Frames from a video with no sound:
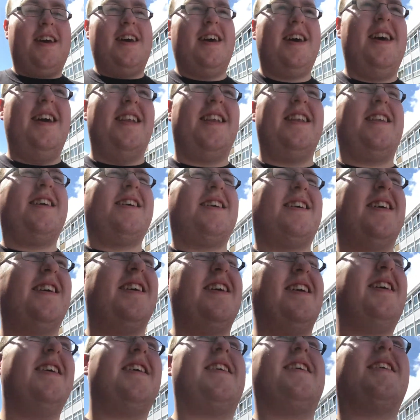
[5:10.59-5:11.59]
And
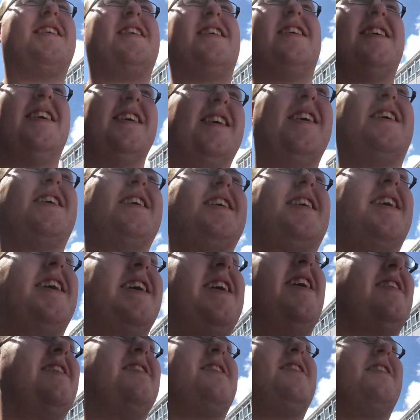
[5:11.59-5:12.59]
uh,
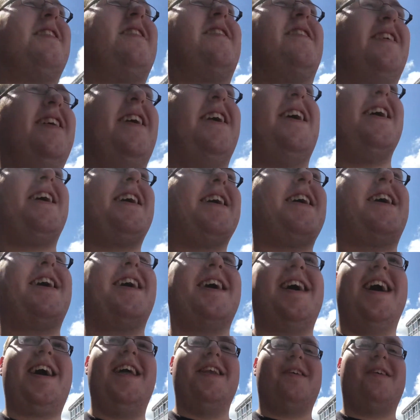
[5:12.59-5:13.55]
so yeah,